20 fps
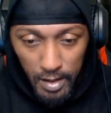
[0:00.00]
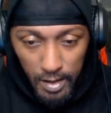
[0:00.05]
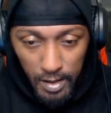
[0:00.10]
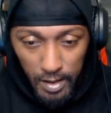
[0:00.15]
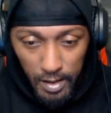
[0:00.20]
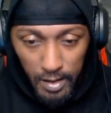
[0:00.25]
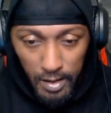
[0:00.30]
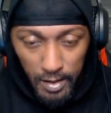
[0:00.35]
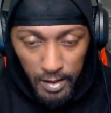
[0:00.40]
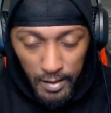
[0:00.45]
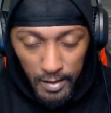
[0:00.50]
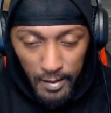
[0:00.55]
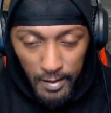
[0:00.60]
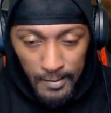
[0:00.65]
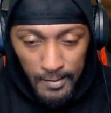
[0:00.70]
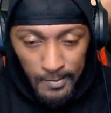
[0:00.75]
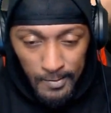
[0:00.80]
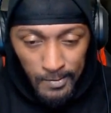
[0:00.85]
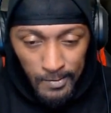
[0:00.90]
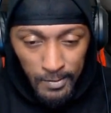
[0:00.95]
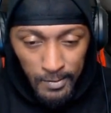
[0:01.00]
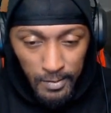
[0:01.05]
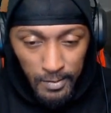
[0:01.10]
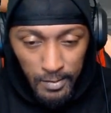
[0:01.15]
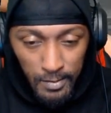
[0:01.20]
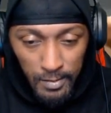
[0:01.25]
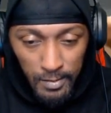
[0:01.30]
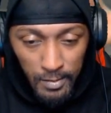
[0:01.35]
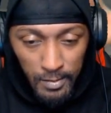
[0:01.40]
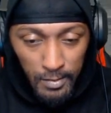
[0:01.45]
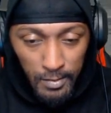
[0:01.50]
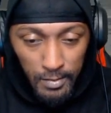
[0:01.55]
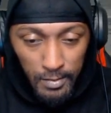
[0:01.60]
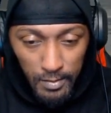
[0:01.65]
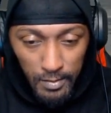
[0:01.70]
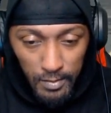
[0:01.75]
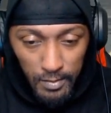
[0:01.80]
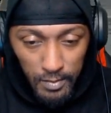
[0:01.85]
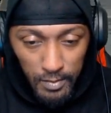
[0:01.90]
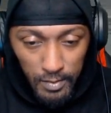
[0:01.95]

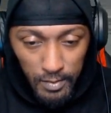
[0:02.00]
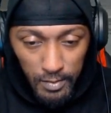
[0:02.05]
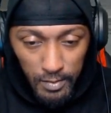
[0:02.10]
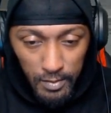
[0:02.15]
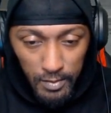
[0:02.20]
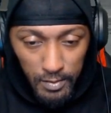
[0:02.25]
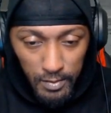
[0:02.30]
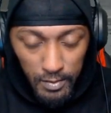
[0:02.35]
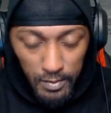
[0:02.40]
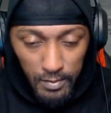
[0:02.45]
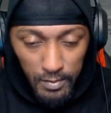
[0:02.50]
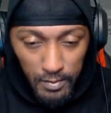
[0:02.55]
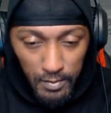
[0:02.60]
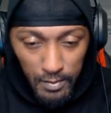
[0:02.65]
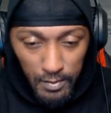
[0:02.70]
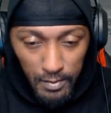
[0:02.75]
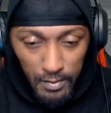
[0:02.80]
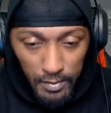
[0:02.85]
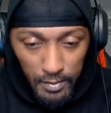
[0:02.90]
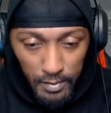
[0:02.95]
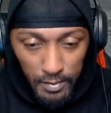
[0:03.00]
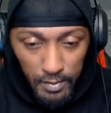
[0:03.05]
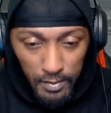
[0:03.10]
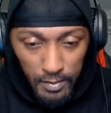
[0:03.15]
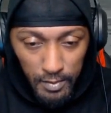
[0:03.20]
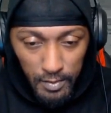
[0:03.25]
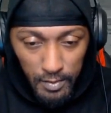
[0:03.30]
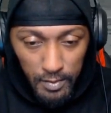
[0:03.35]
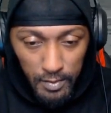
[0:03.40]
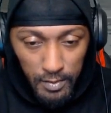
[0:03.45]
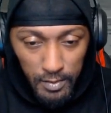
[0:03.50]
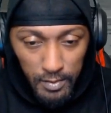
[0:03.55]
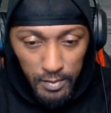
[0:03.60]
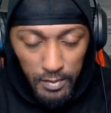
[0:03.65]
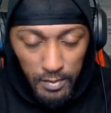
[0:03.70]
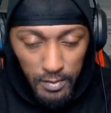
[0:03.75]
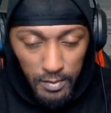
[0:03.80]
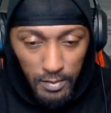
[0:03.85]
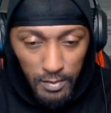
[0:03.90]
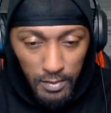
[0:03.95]

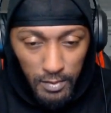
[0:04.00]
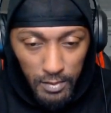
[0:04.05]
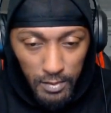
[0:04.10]
(silent)